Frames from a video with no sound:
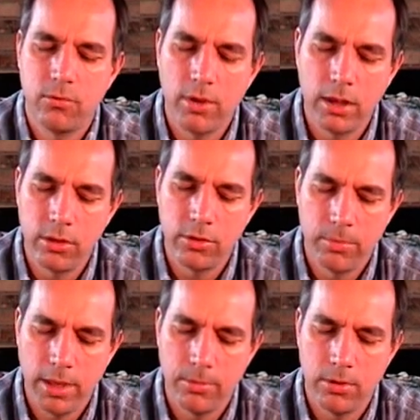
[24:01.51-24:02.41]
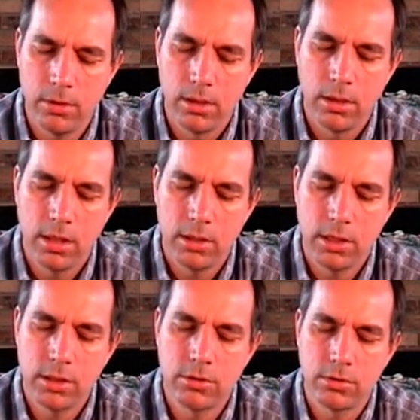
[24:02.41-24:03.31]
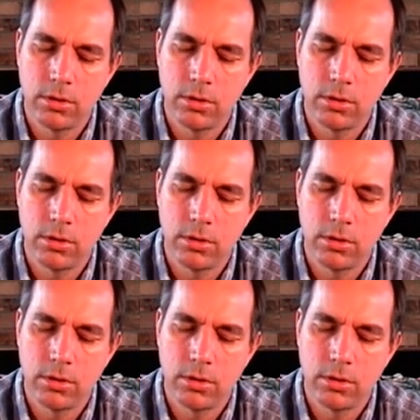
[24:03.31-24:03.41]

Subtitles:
write on their paper, and it takes